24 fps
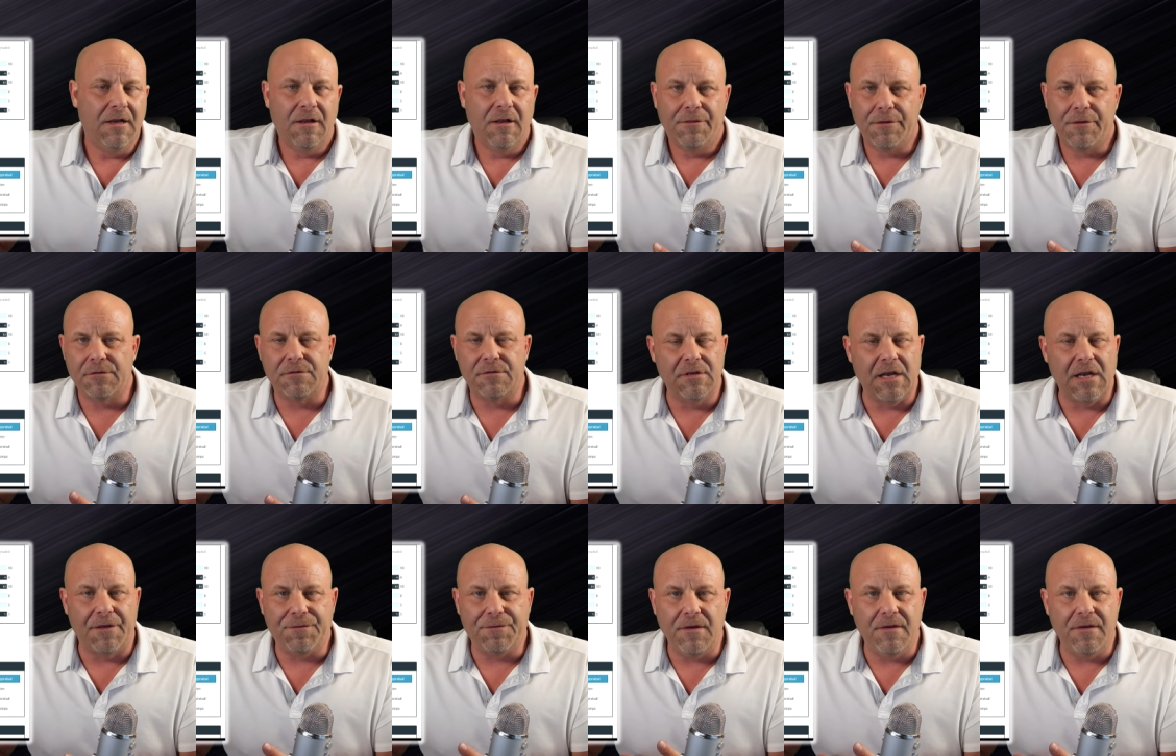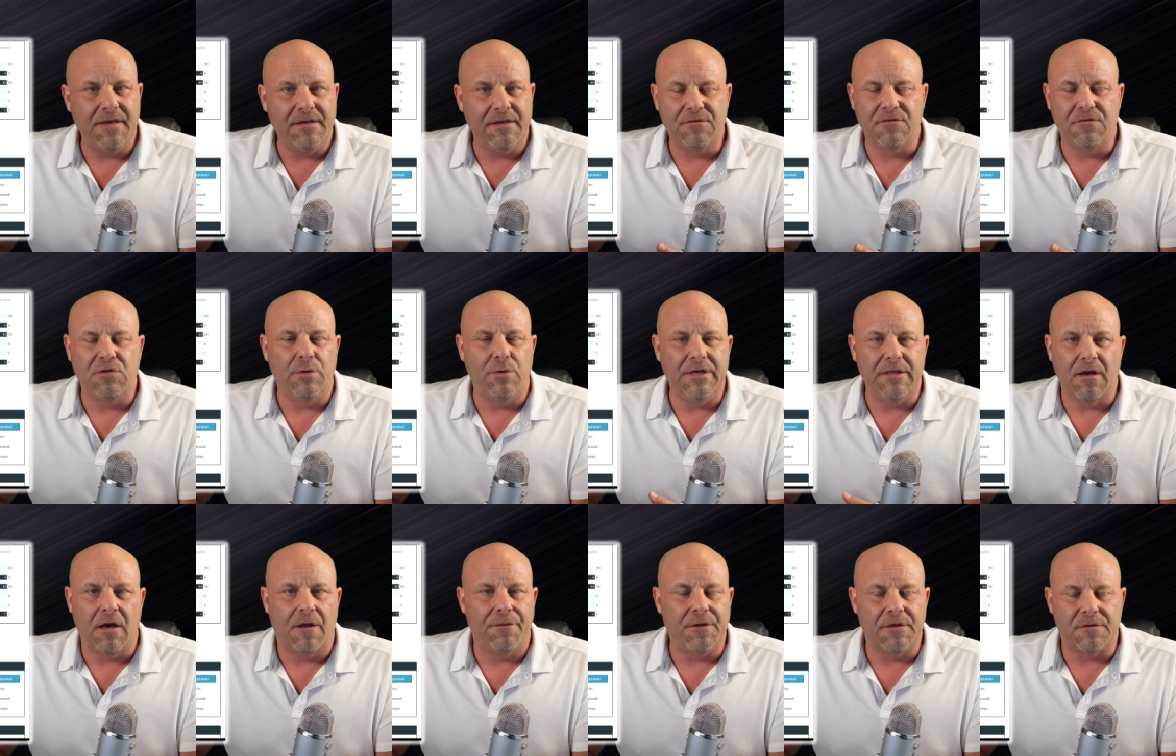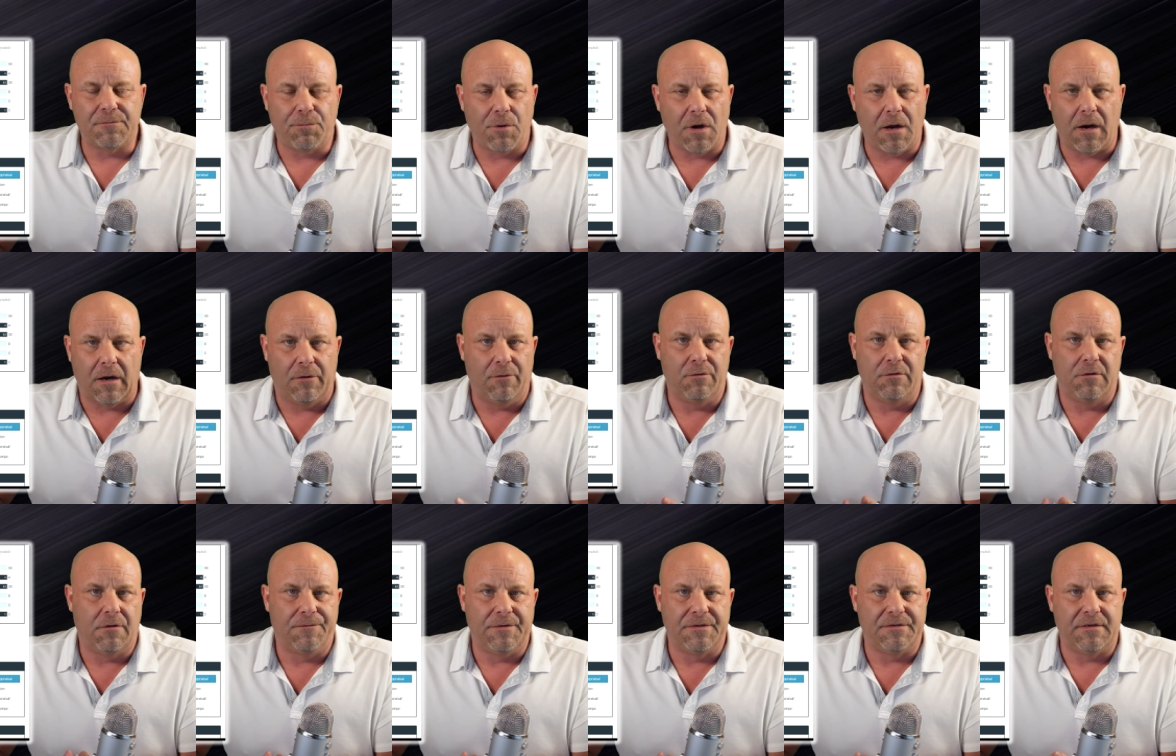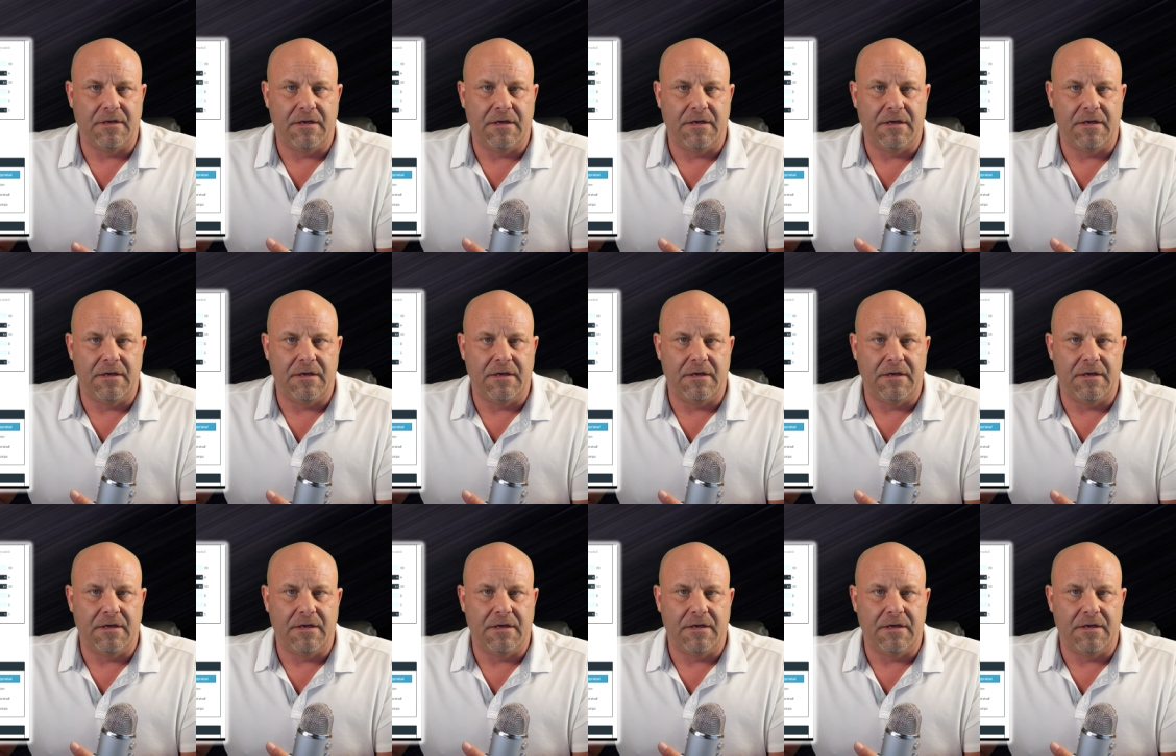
There's nothing he's doing on this pro- I don't know if it's a